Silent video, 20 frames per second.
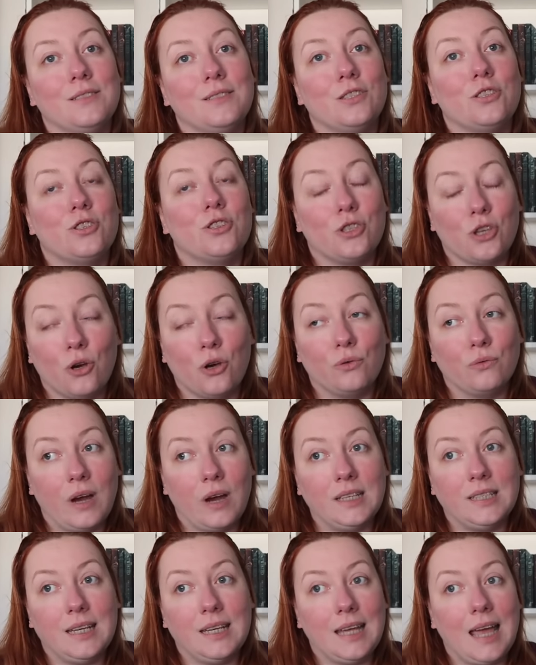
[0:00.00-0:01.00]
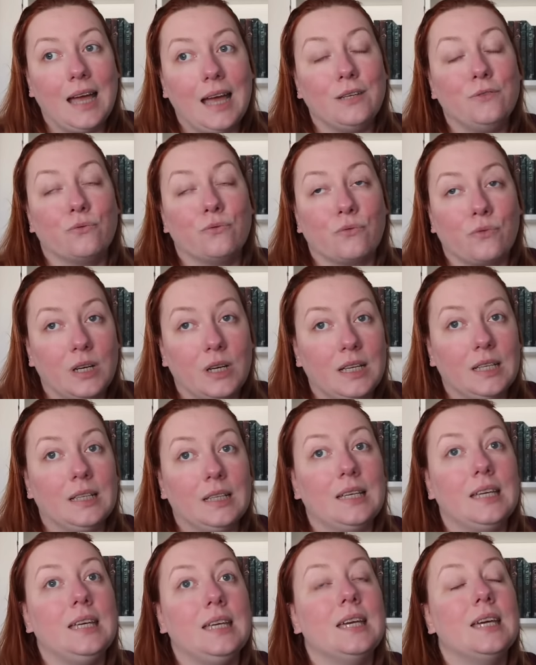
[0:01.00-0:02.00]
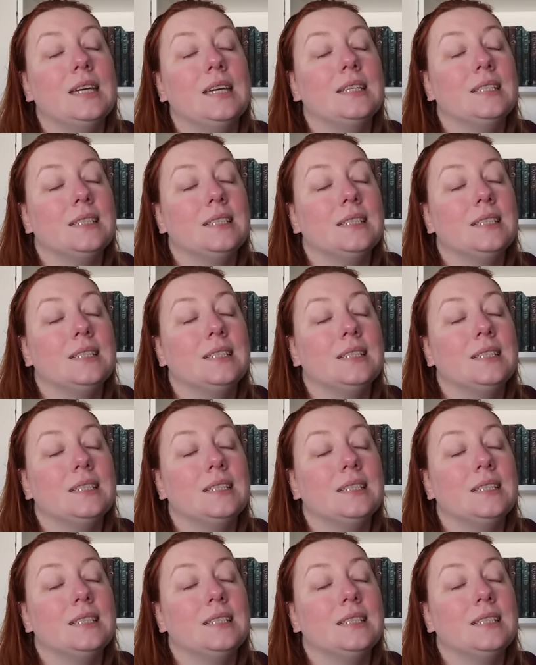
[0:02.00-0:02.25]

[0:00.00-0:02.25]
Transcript: So ready. I really